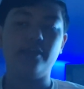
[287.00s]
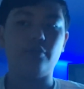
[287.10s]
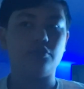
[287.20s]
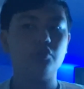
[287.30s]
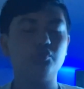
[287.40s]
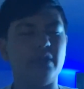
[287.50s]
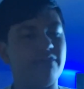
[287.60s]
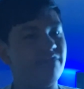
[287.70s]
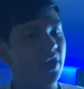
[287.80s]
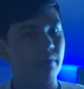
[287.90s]
There is also a
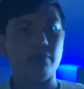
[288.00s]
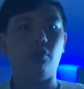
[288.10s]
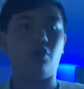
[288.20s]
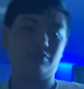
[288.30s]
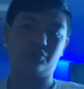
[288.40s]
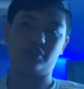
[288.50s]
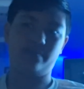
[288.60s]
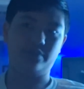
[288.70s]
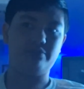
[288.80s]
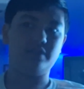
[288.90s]
very large
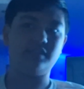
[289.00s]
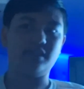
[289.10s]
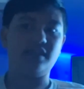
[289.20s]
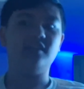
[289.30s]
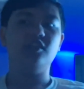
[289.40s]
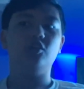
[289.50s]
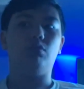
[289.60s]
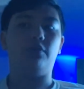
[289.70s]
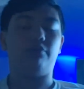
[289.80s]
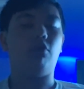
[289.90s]
community
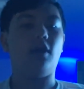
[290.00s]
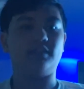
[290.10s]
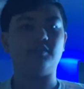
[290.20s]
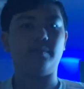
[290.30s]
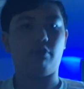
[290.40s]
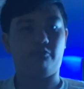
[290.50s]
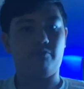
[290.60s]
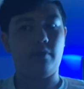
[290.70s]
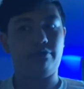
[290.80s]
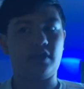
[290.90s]
with lots of support
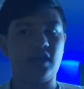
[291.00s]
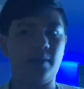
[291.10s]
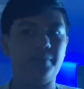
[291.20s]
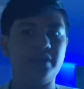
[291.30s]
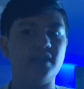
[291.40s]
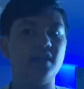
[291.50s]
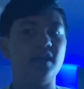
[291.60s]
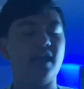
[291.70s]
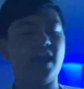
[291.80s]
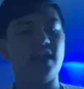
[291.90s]
from both the company
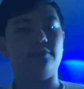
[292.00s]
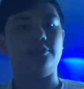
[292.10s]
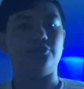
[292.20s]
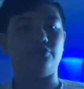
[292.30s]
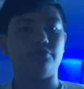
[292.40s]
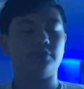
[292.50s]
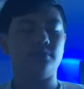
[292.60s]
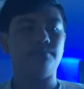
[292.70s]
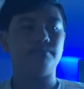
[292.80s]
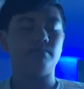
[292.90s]
and the users.
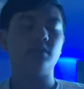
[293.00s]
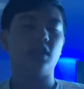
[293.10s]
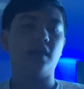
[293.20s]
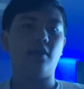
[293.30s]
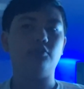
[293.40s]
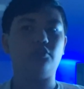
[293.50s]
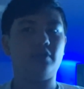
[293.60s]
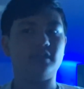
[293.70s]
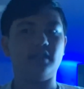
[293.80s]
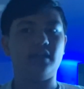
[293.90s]
It also
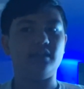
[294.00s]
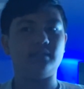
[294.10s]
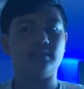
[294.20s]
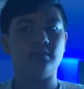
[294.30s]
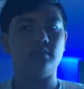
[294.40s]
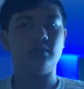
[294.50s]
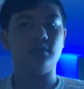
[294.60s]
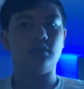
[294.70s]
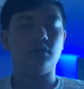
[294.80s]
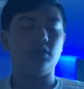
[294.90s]
looks nice.
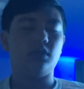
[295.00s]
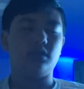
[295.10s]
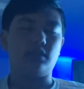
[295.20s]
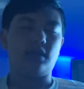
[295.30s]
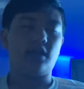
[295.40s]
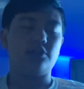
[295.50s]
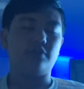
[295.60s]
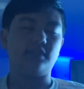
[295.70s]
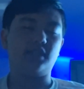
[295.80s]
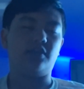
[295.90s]
Yeah, you
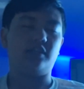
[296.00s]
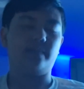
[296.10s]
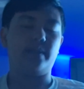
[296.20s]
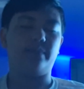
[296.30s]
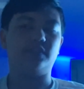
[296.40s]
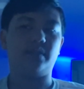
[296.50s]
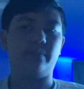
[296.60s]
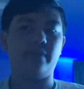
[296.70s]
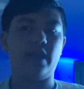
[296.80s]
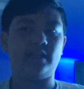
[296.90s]
can tell it's made up of
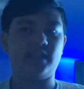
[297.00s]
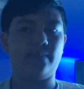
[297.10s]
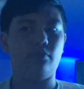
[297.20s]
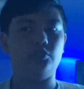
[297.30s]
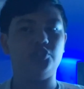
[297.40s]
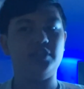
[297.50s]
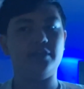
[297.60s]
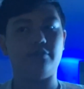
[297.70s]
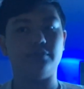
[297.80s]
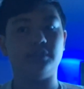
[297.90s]
some ex-Apple
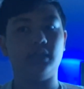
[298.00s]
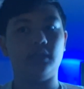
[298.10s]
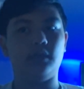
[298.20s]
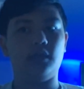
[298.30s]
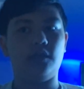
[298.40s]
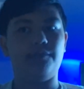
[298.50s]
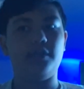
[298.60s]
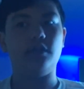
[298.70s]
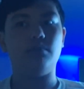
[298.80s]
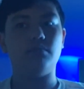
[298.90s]
engineers. They
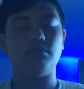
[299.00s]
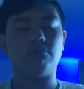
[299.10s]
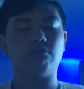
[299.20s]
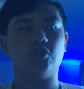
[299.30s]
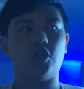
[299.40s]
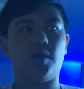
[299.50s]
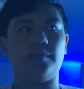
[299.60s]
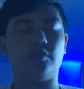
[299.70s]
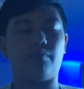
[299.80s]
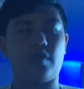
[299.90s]
don't
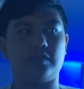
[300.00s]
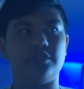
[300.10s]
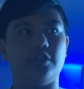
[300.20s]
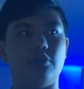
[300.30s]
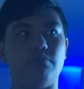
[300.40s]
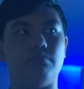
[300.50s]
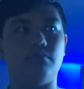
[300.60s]
copy their prices though.